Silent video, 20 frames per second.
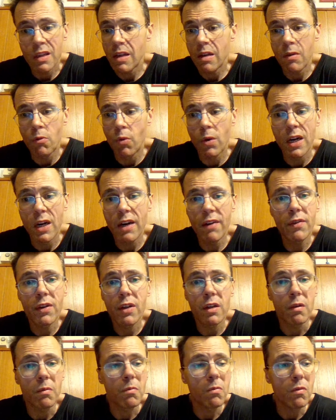
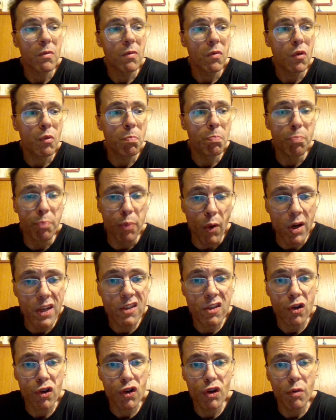Whatever
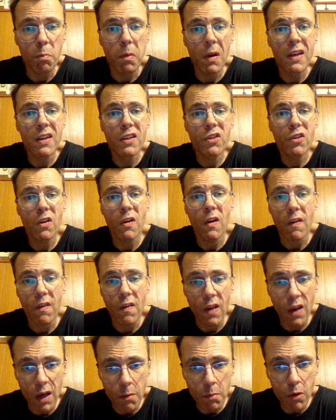poison she placed on a
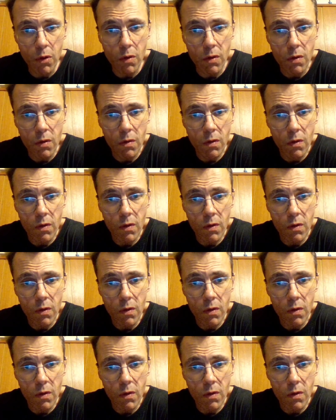table,